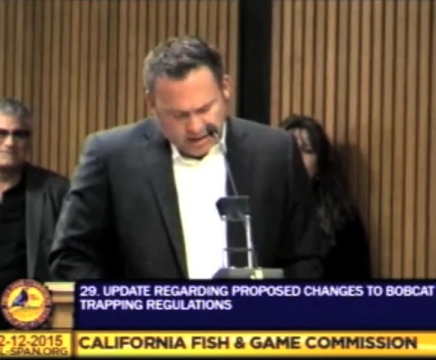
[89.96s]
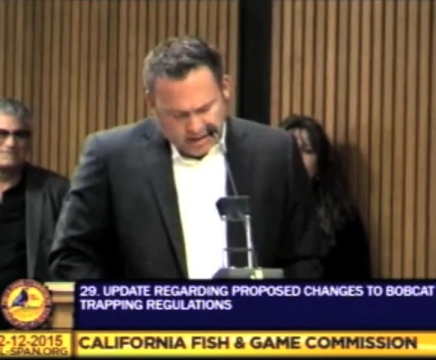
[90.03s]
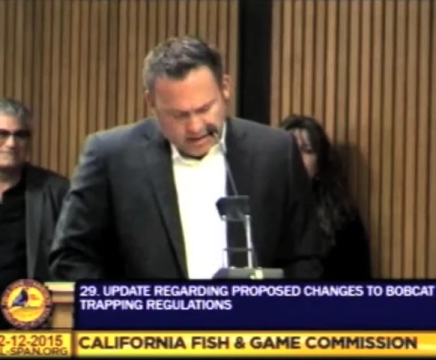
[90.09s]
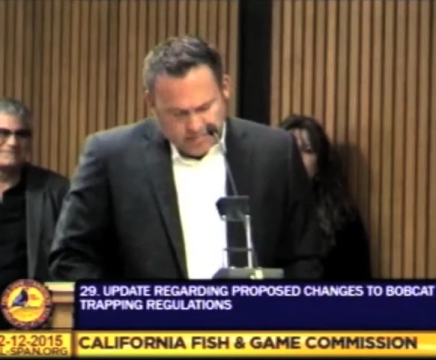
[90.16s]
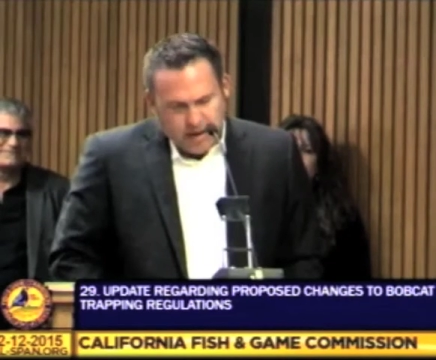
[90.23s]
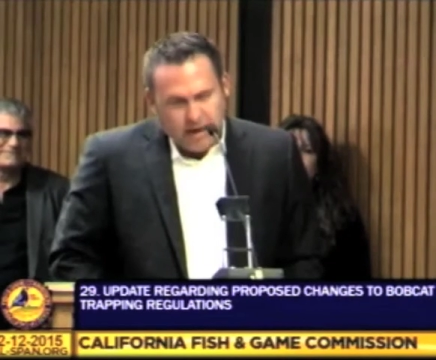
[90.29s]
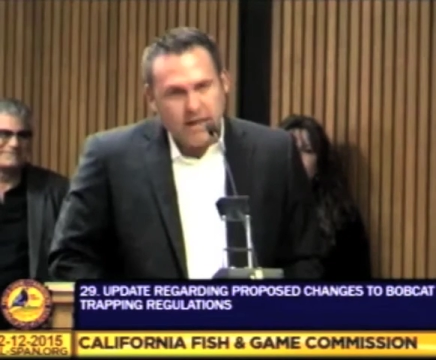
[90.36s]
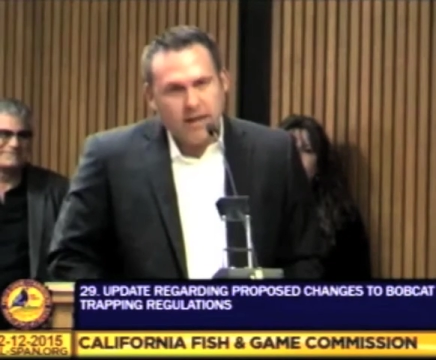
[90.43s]

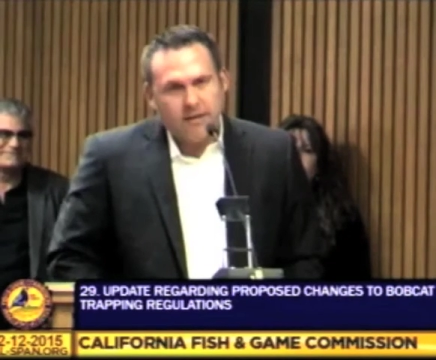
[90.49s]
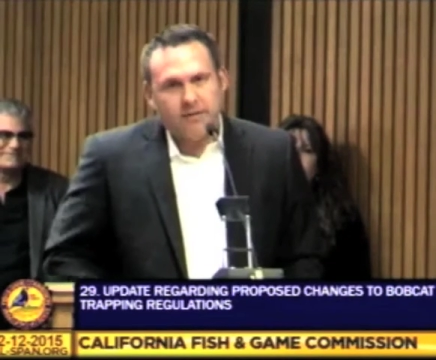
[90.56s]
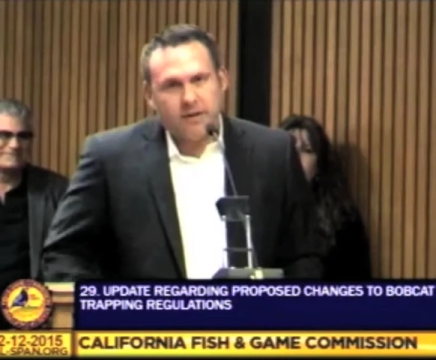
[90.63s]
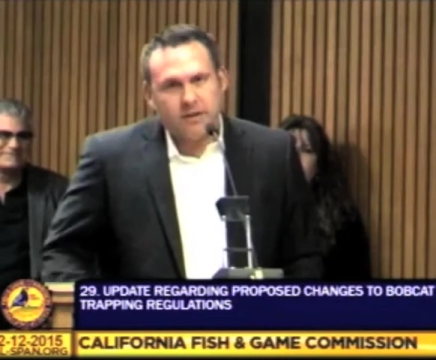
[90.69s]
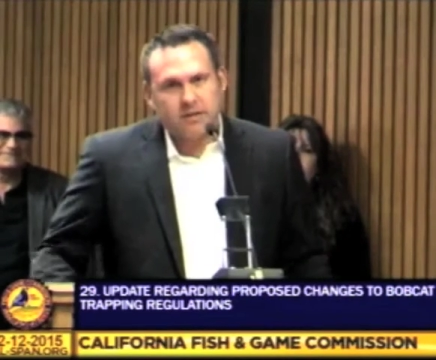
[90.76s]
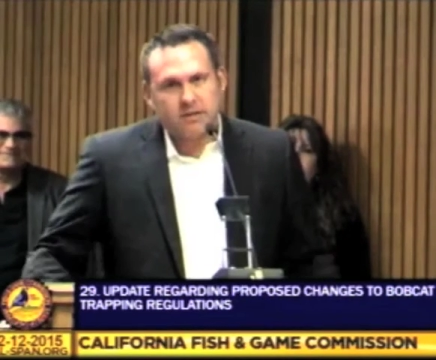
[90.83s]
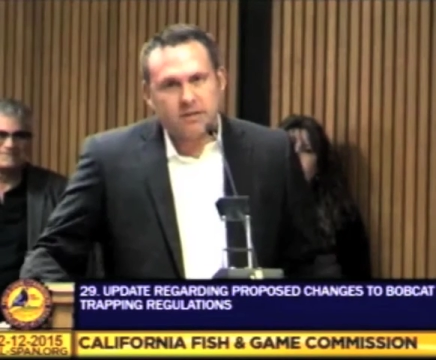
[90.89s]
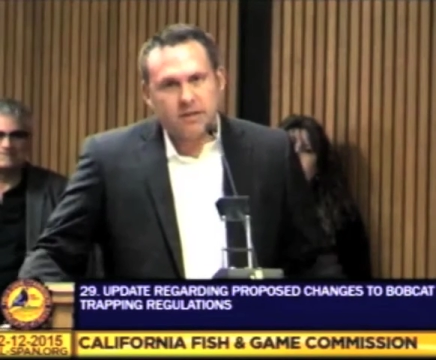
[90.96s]
Many of
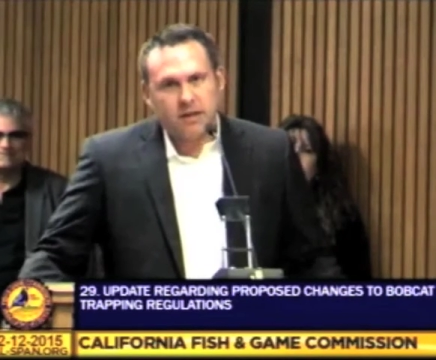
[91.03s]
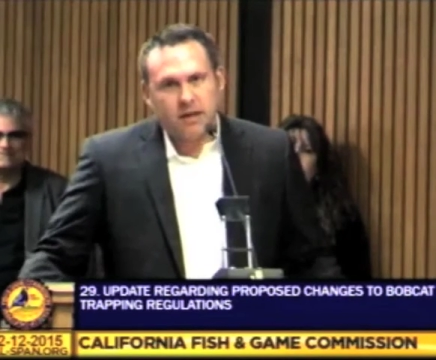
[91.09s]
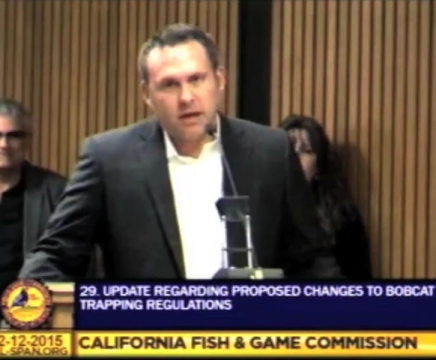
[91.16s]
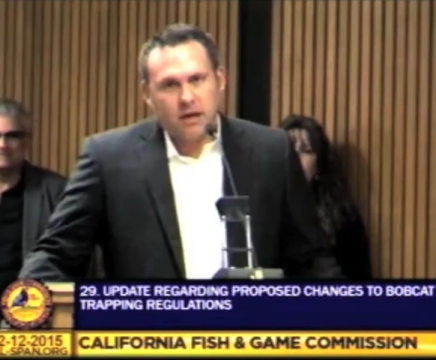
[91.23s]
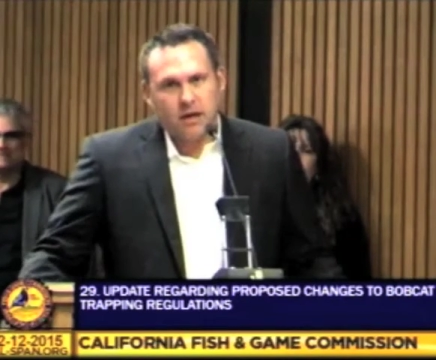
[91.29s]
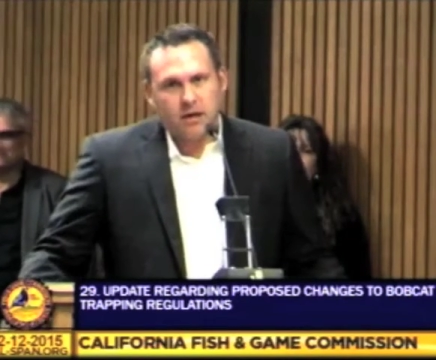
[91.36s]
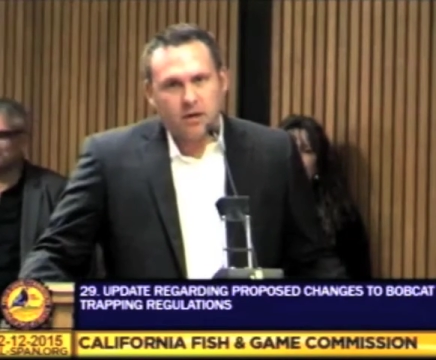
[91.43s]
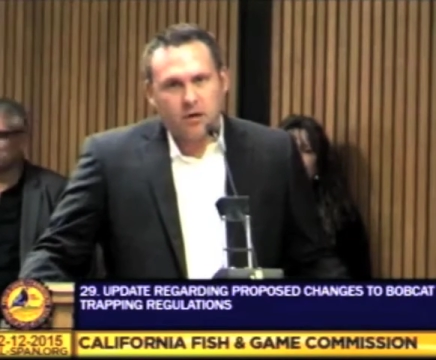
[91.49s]
us
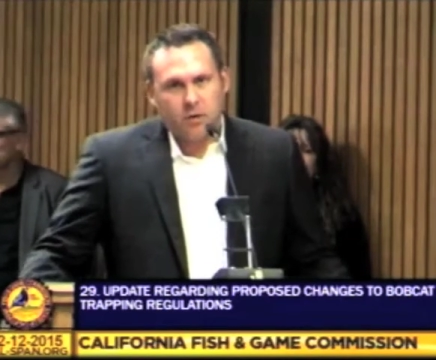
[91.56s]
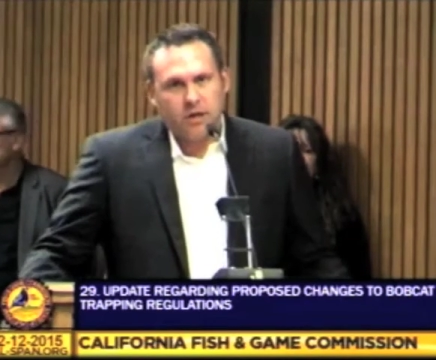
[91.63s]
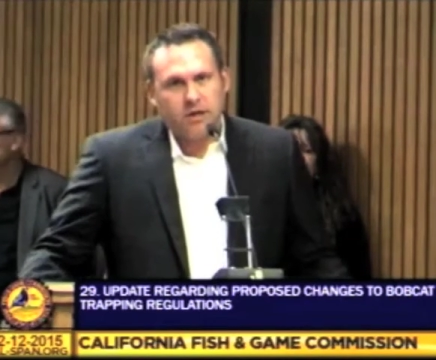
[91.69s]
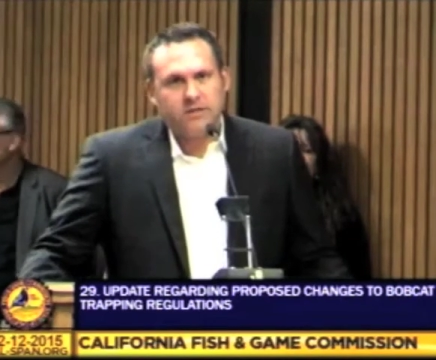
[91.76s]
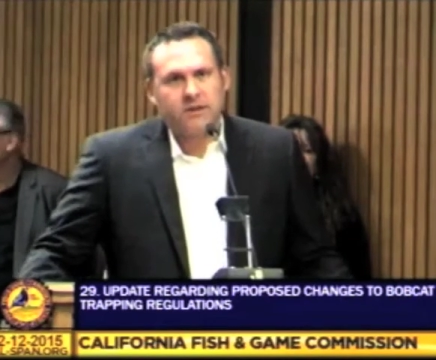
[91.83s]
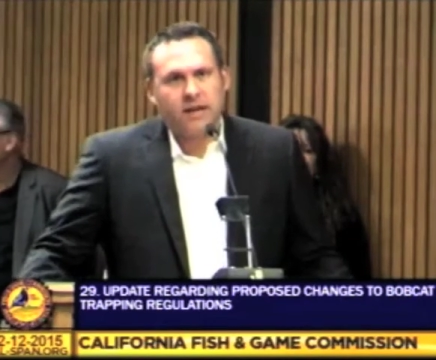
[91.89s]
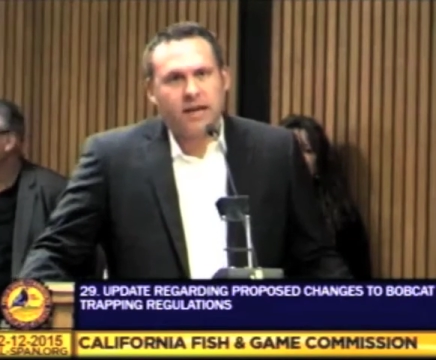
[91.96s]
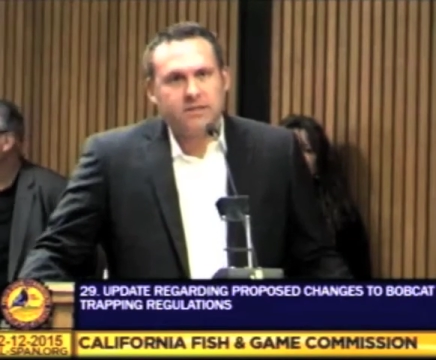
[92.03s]
uh,
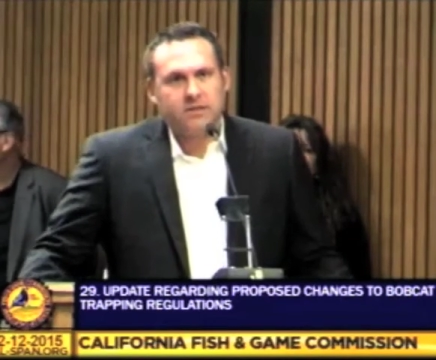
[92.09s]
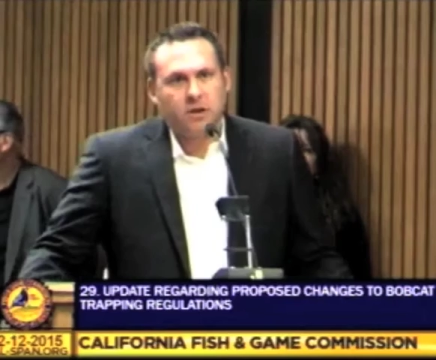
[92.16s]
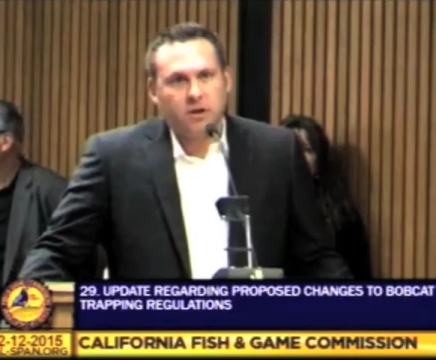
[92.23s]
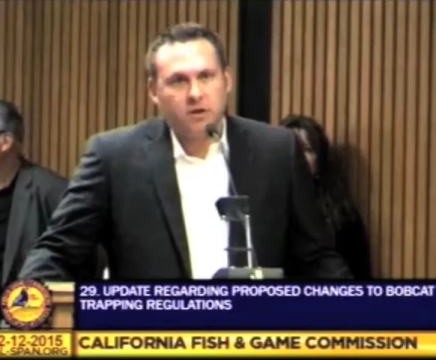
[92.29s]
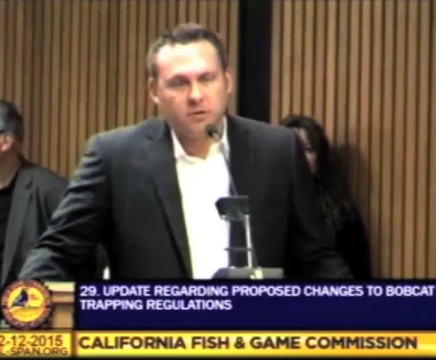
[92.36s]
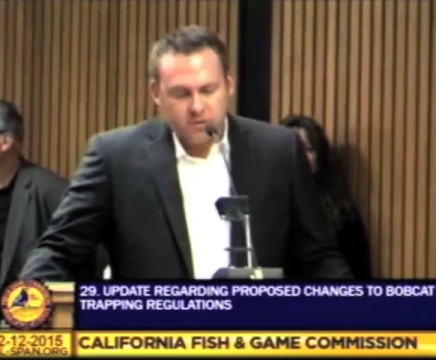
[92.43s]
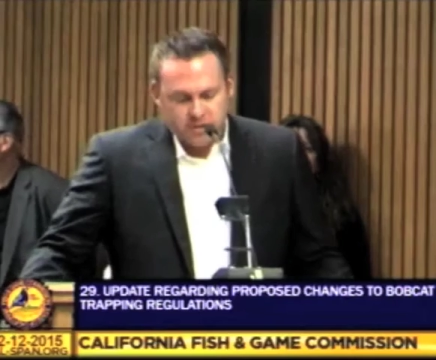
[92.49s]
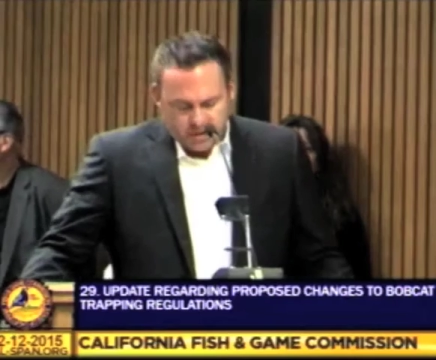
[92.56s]
criticize
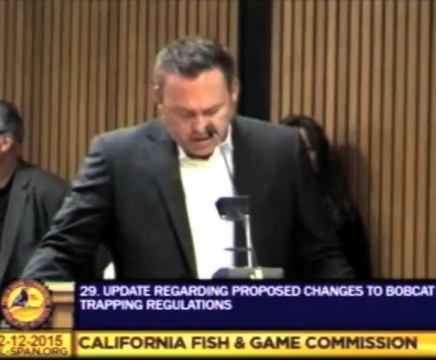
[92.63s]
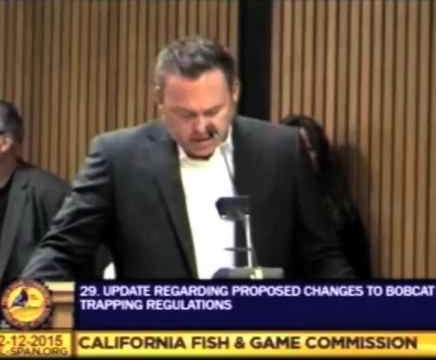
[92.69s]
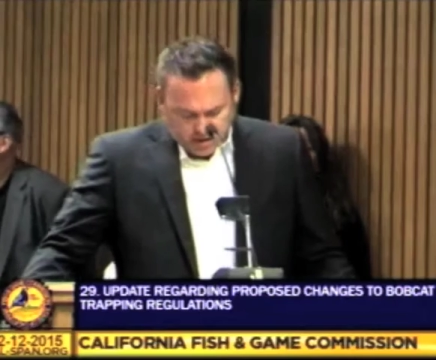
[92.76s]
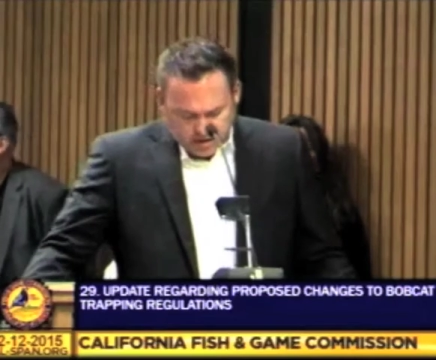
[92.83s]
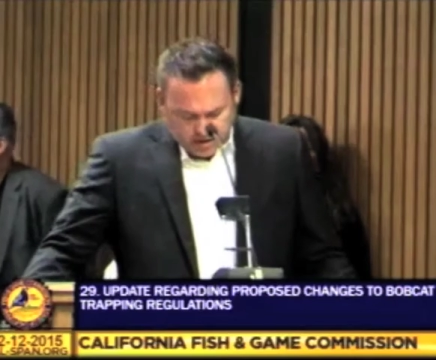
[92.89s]
those